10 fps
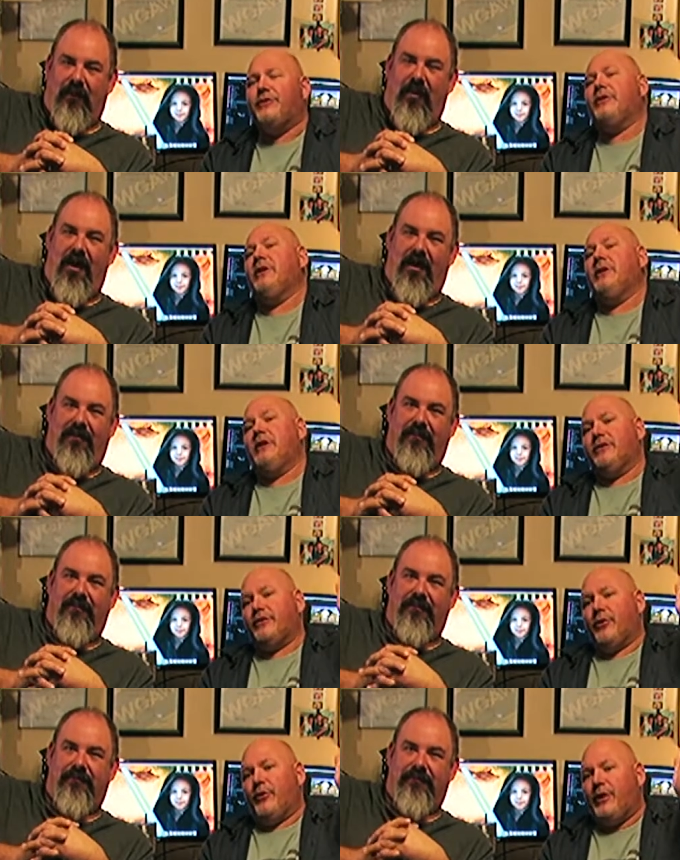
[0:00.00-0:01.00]
Speaker 1: Right.
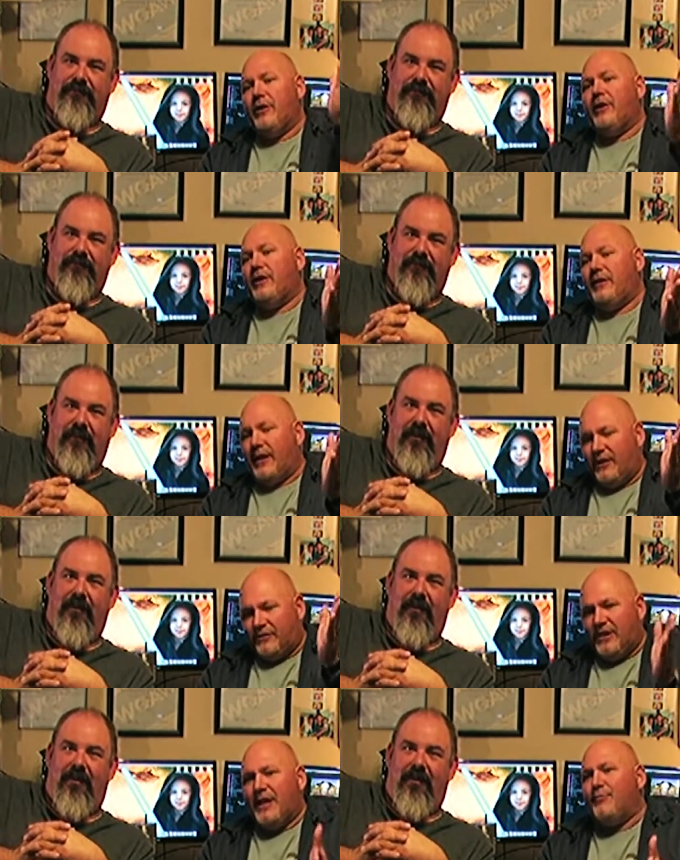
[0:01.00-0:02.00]
So here they kind of
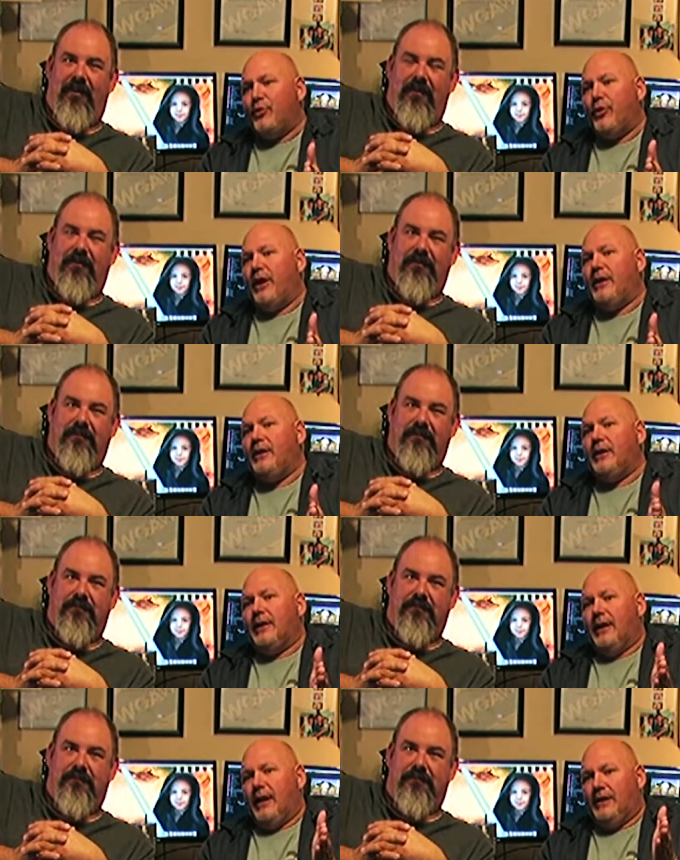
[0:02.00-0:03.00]
stayed put
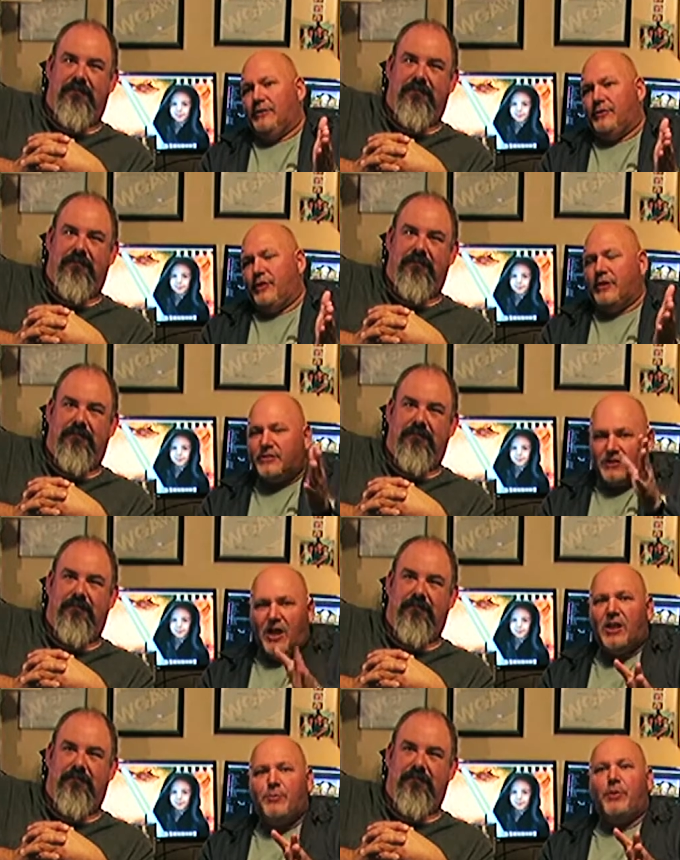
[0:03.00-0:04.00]
and took a
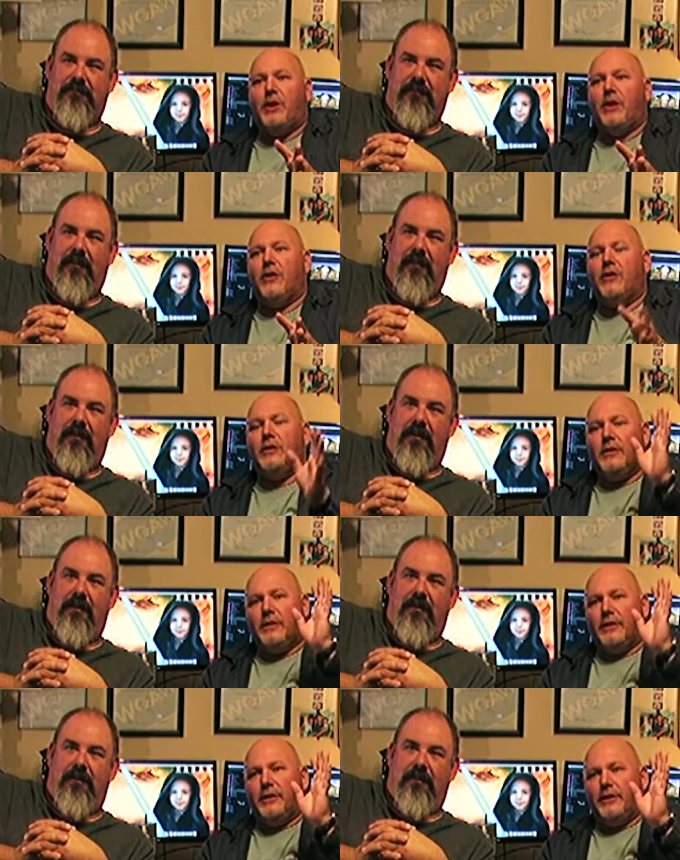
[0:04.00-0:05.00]
solid player
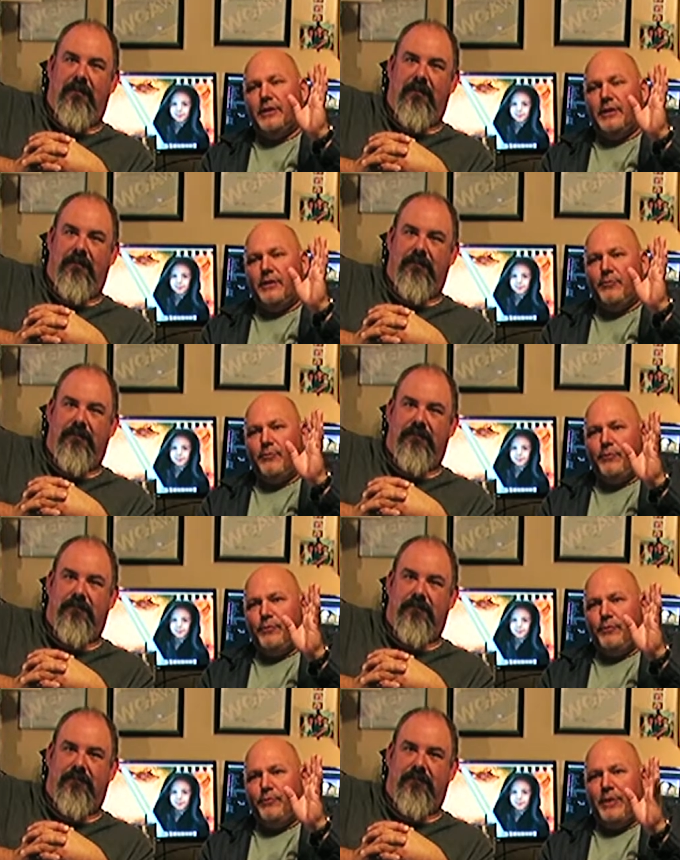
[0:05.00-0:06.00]
uh,
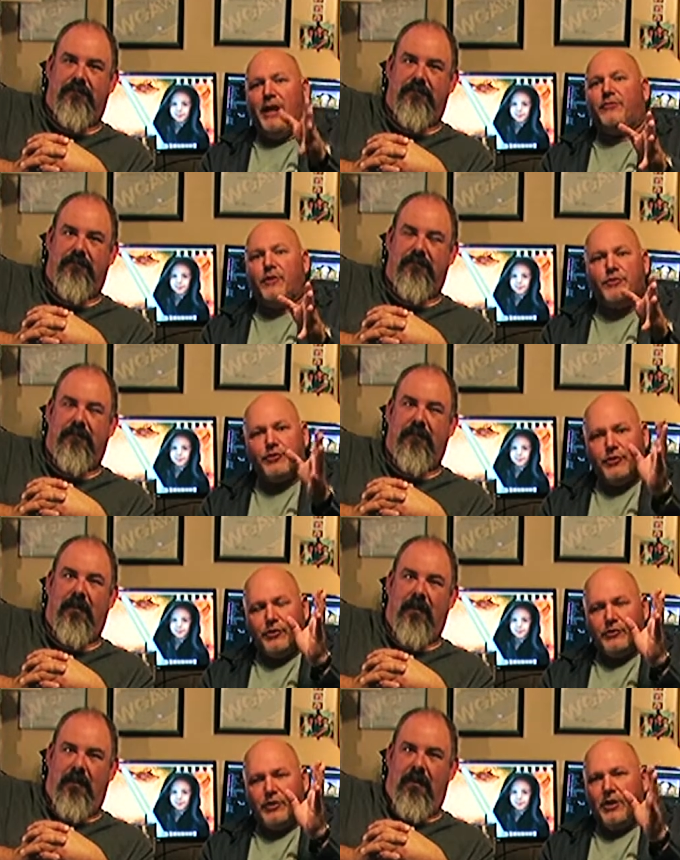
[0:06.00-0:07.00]
pass
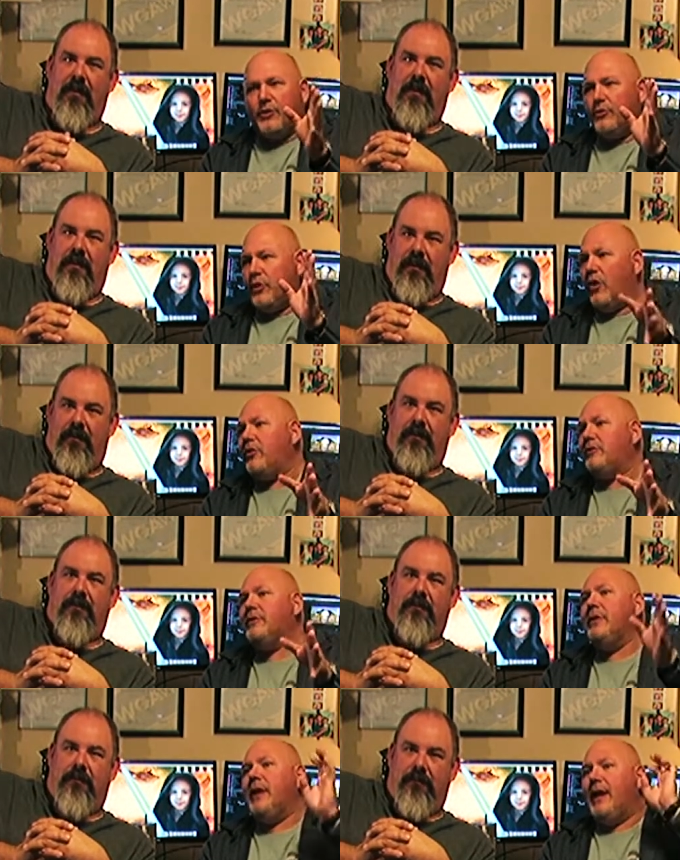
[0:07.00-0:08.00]
rusher Taco
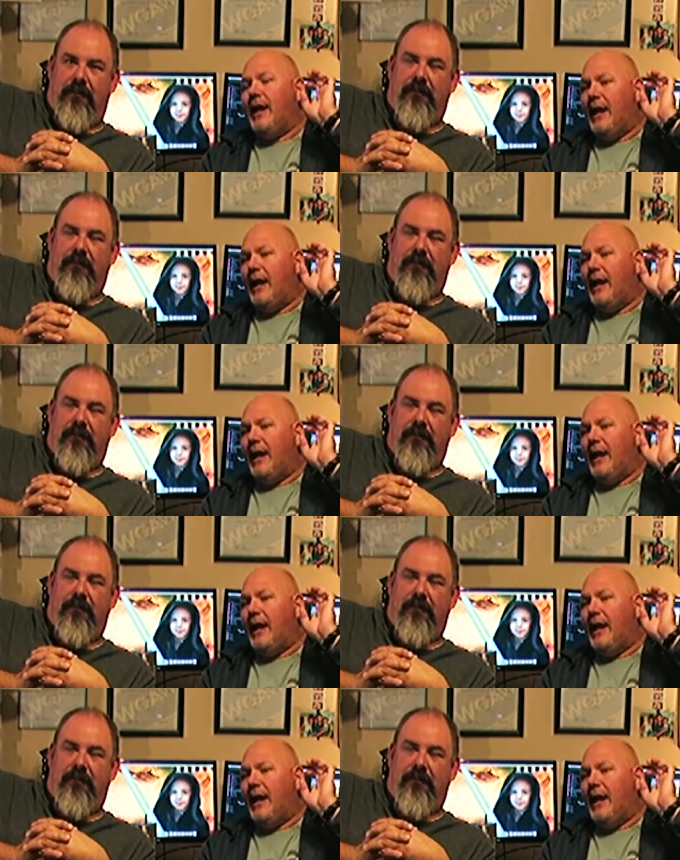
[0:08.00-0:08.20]
Charlton, mm-hmm.